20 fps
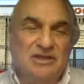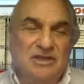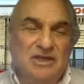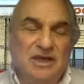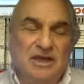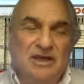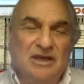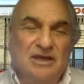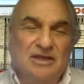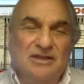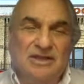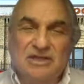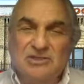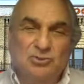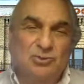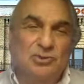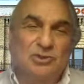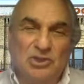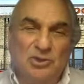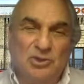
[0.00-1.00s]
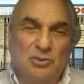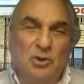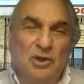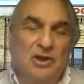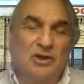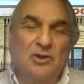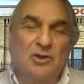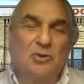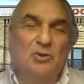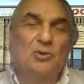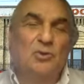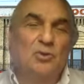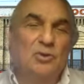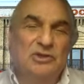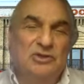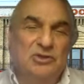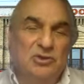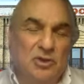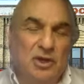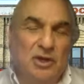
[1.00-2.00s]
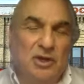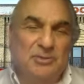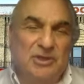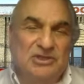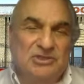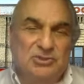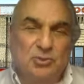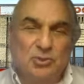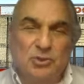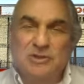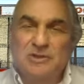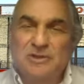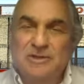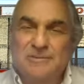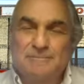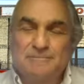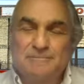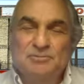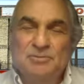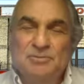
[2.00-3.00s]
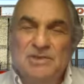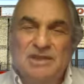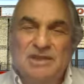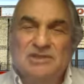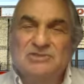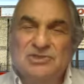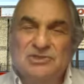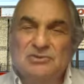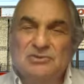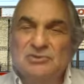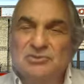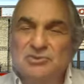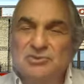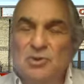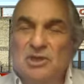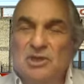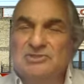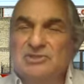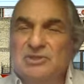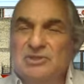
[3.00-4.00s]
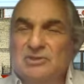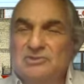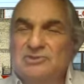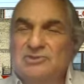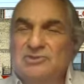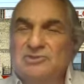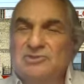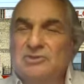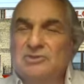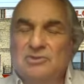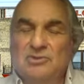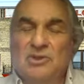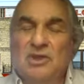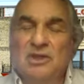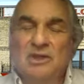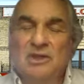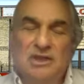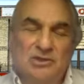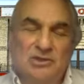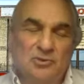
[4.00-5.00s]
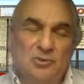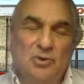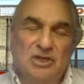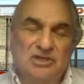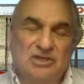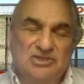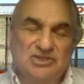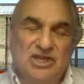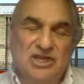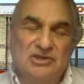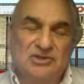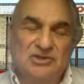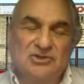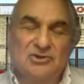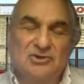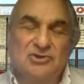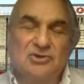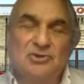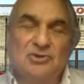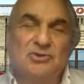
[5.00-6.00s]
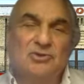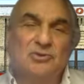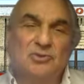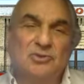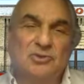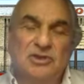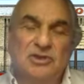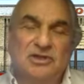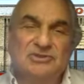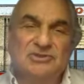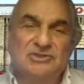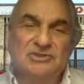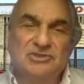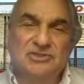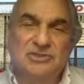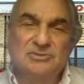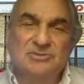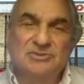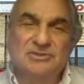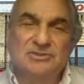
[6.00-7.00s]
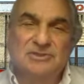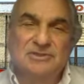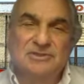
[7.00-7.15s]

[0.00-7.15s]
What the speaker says: That's really where we do our best work, is in those cross culture and cross sector relationships.